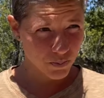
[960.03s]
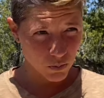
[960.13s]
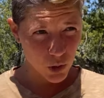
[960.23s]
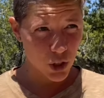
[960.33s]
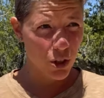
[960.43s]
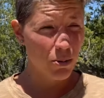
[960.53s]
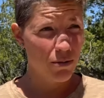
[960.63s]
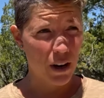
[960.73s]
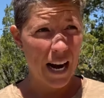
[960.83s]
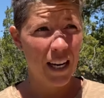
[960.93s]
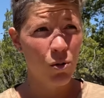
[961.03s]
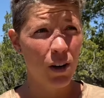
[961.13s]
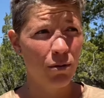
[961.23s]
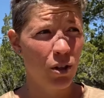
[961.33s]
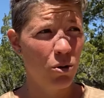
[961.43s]
excuse me, for any one
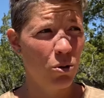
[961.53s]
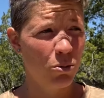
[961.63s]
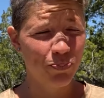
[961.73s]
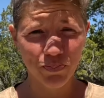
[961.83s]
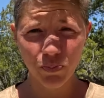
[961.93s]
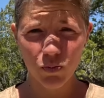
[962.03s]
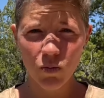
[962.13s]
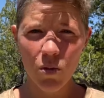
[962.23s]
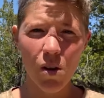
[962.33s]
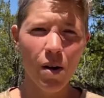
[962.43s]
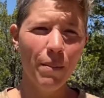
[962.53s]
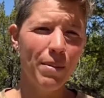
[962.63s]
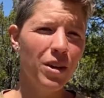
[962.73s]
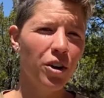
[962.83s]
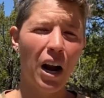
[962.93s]
of you who,
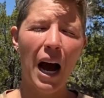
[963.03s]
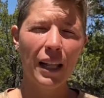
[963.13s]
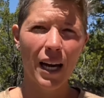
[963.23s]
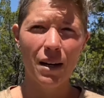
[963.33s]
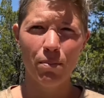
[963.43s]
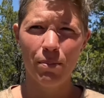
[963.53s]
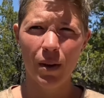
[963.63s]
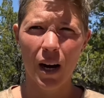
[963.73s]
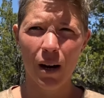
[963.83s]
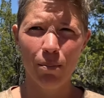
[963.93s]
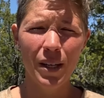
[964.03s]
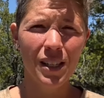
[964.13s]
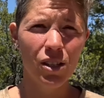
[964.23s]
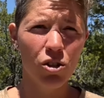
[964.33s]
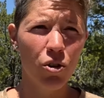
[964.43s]
maybe you're an online
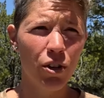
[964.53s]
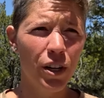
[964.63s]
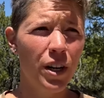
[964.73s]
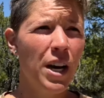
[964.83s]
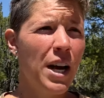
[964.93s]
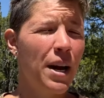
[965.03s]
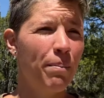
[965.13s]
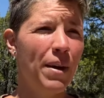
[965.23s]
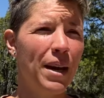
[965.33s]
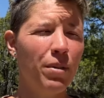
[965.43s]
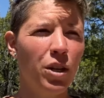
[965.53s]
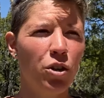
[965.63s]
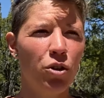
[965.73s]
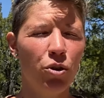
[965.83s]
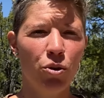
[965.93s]
business owner, maybe
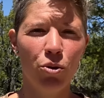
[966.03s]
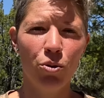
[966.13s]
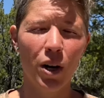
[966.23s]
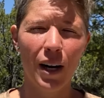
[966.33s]
you